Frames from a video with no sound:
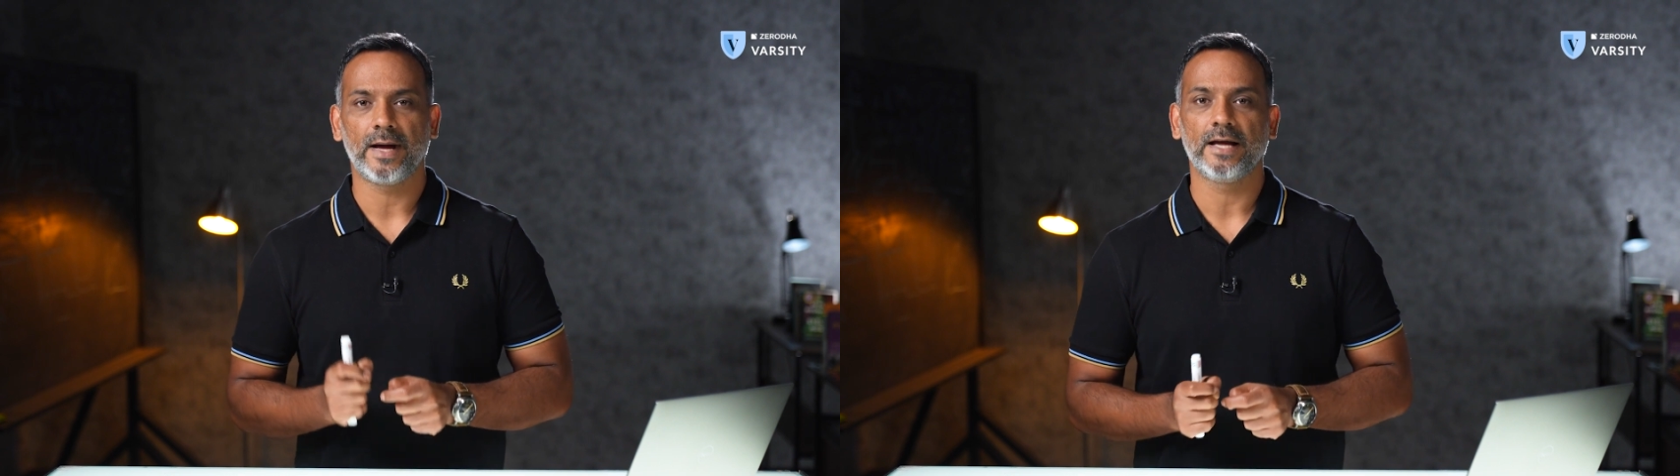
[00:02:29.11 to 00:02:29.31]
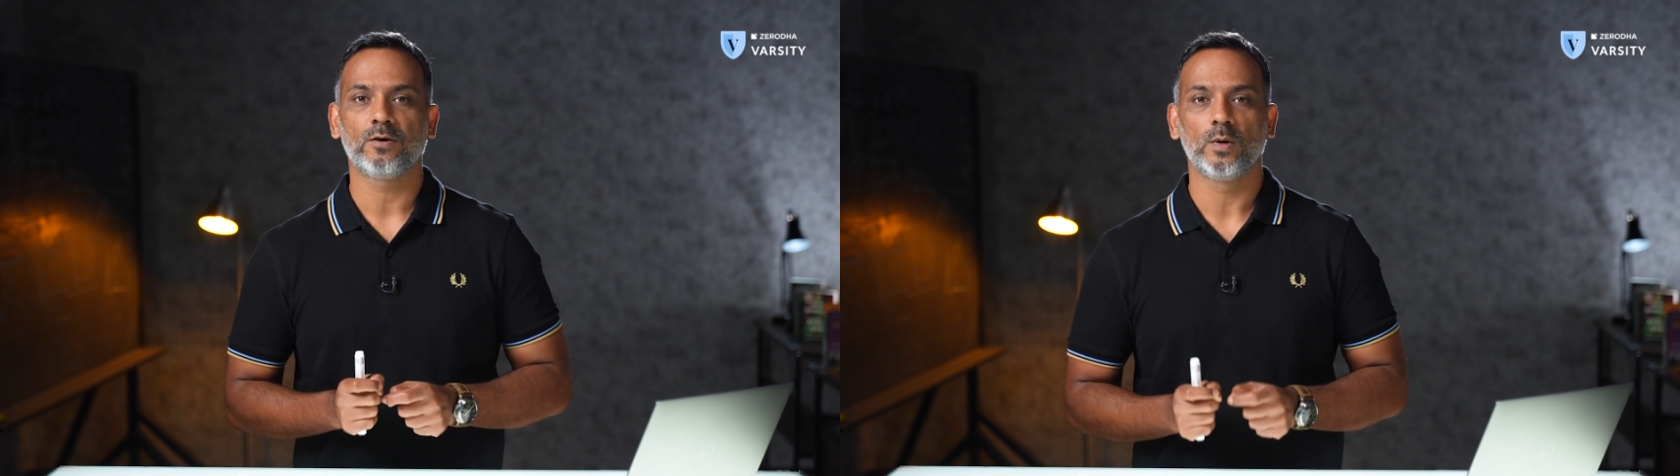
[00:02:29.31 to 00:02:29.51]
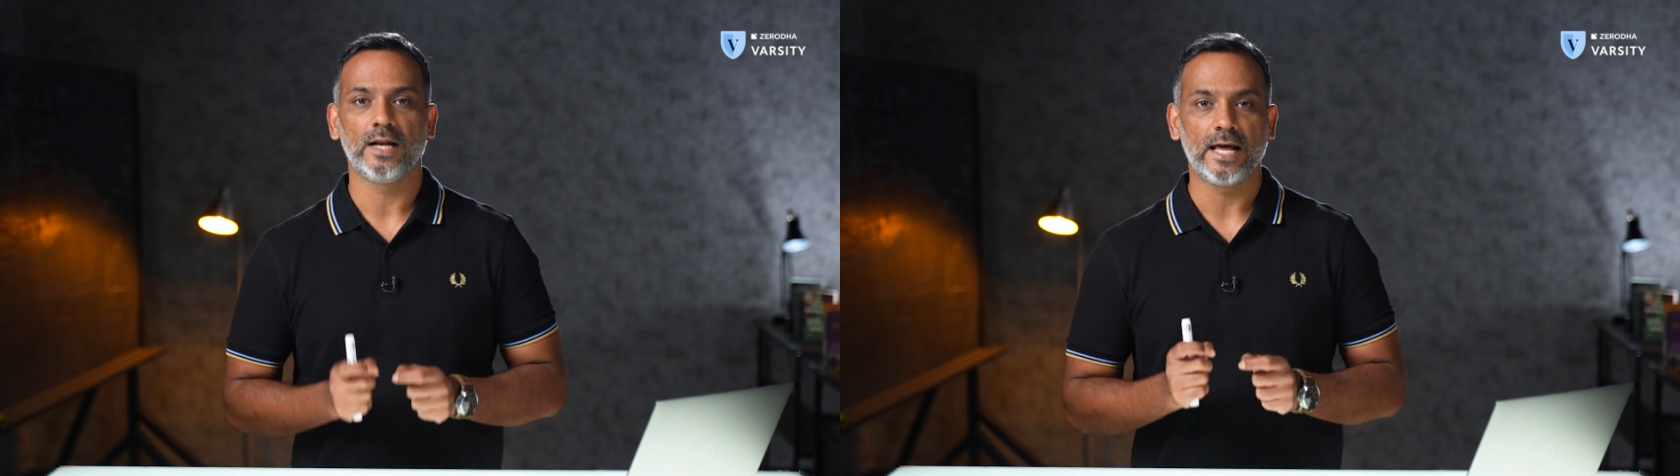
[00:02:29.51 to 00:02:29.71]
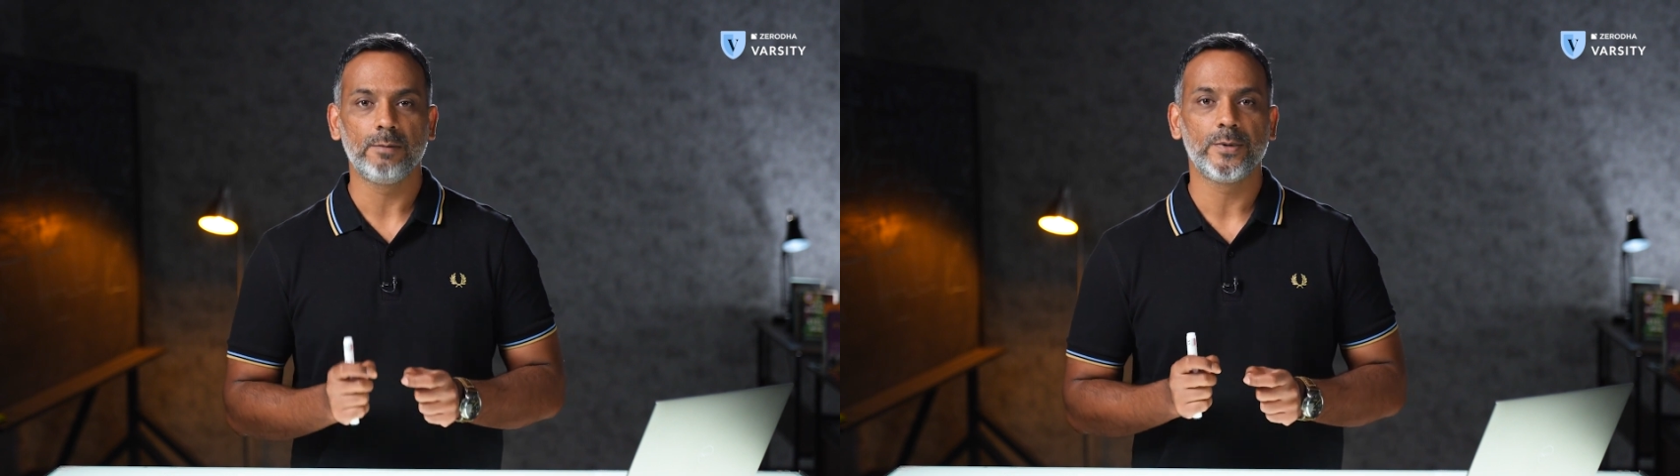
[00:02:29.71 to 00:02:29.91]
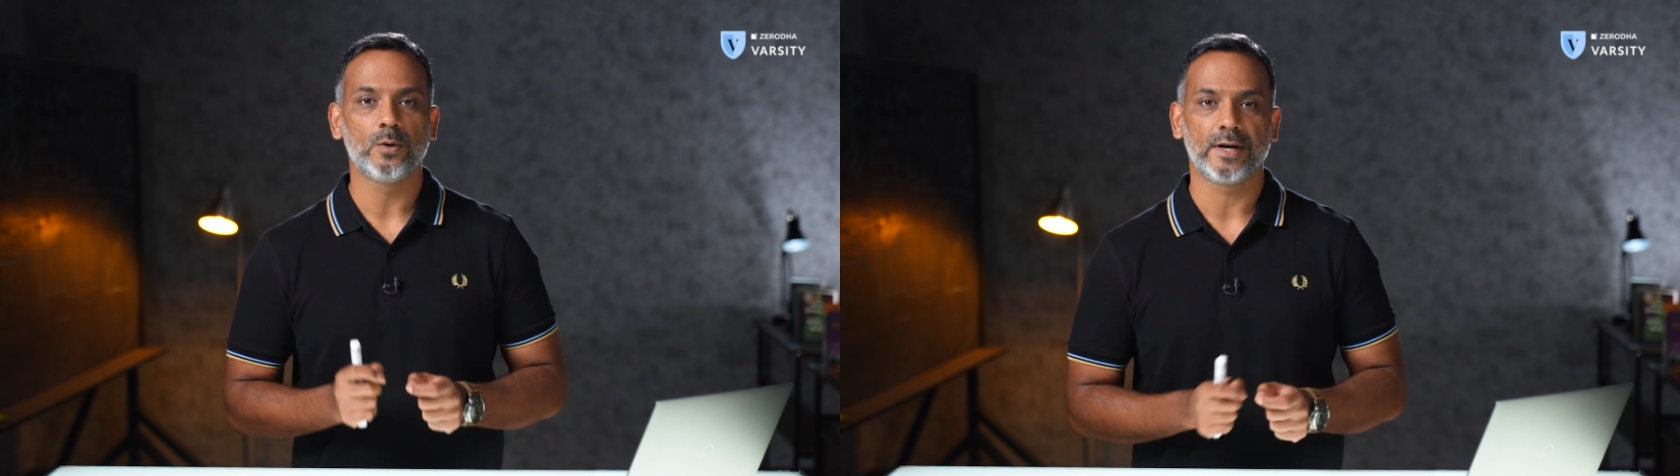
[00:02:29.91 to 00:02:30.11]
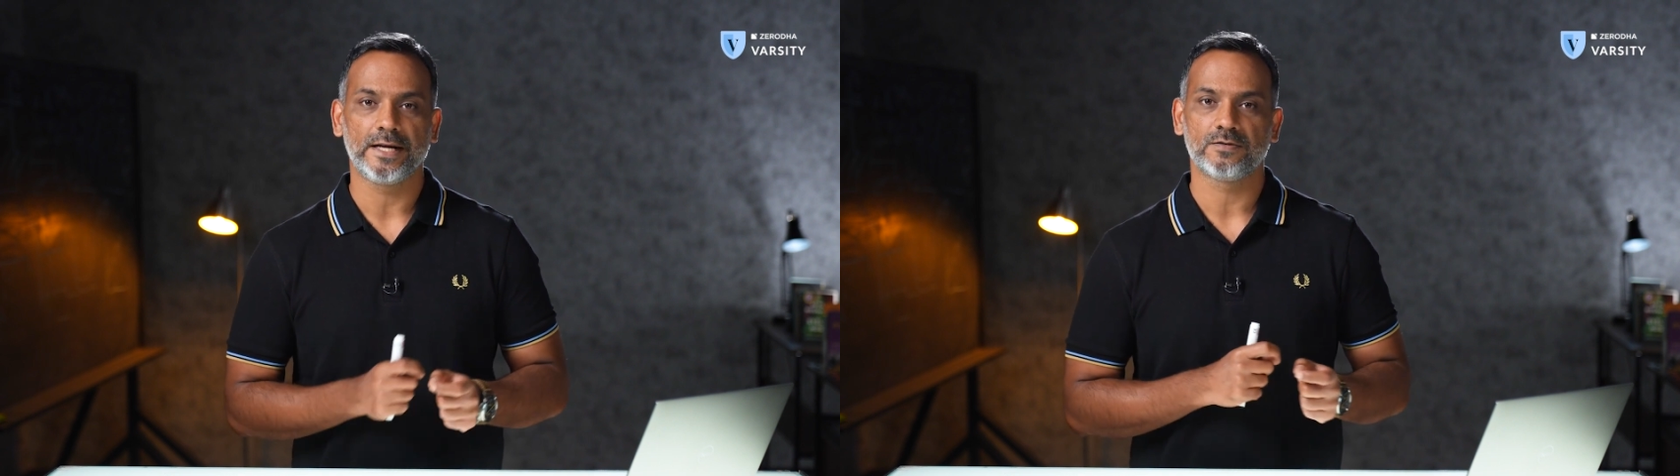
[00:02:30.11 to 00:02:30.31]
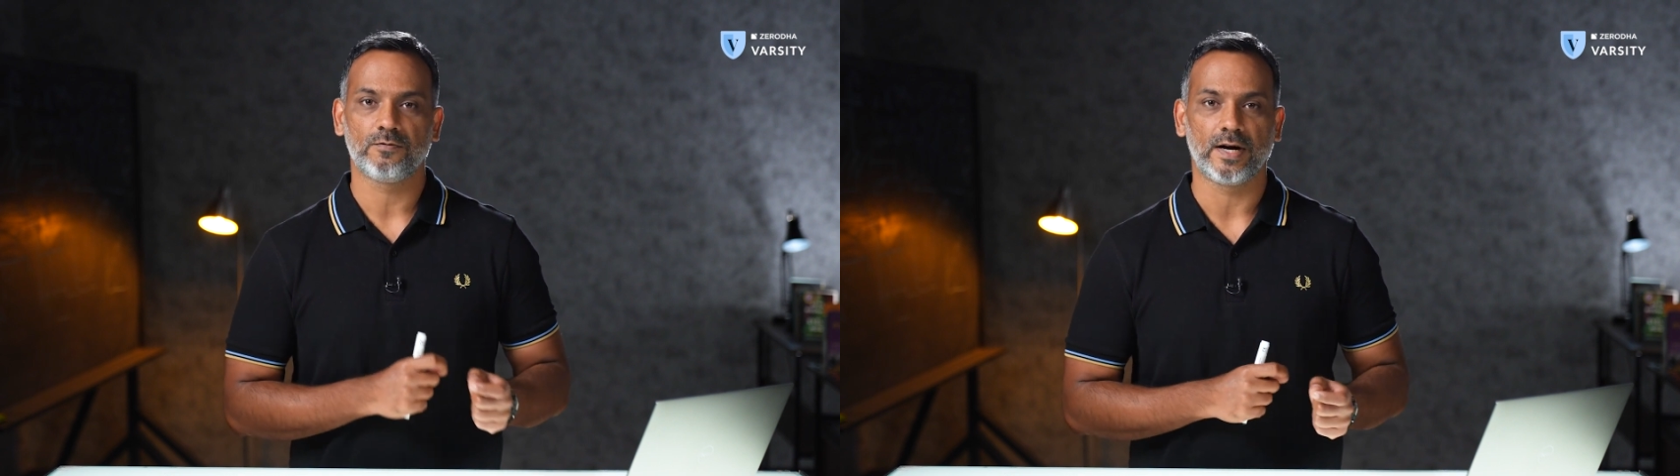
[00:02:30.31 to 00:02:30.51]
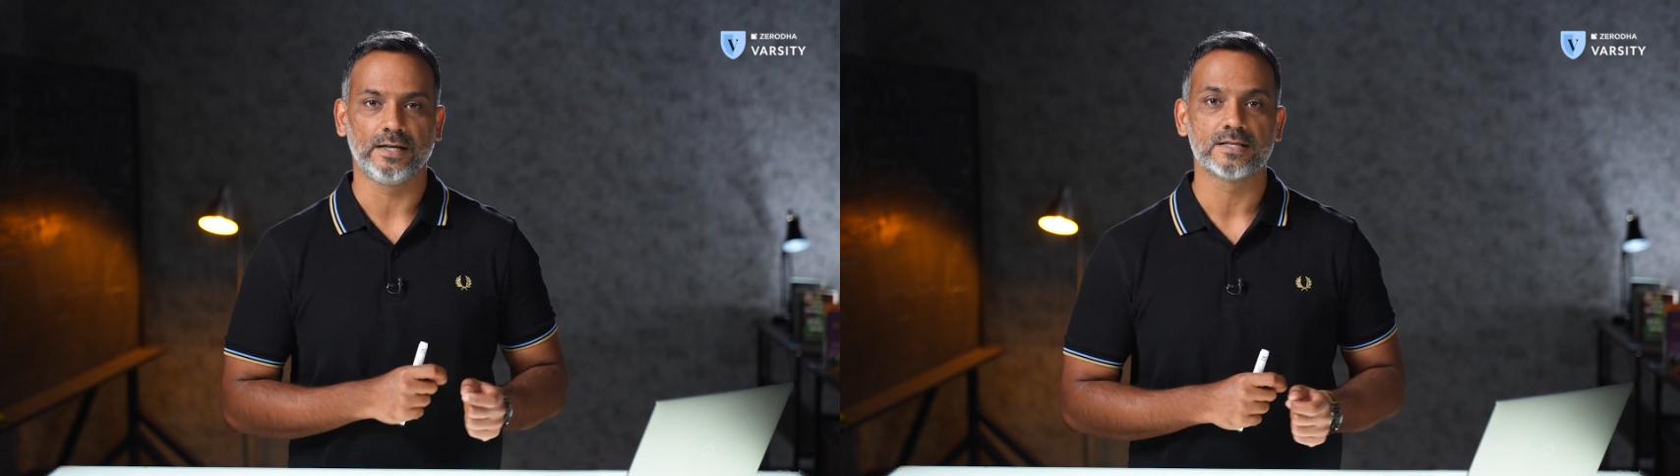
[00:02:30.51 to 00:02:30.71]
bank will help you raise
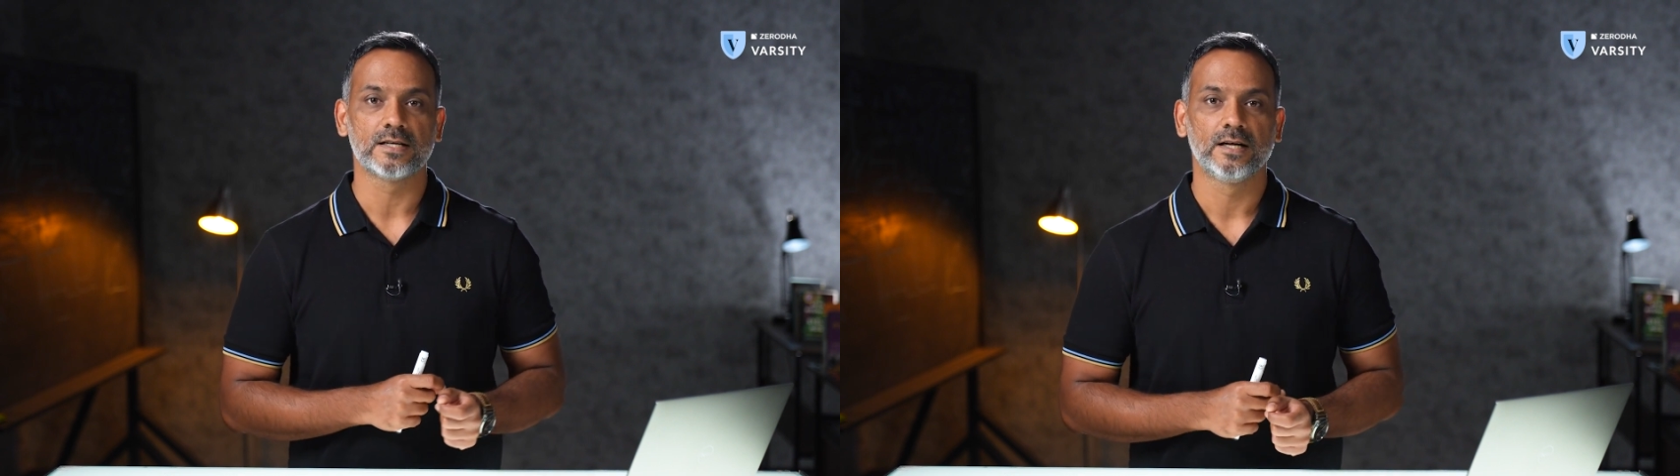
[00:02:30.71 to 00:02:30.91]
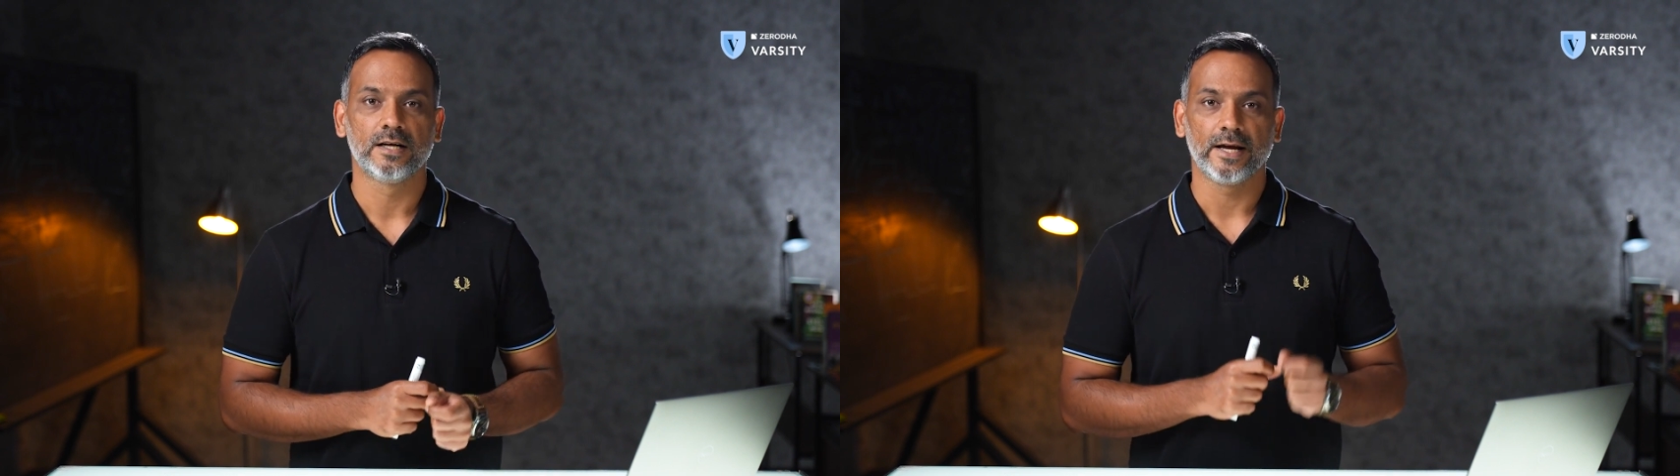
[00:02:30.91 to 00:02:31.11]
funds,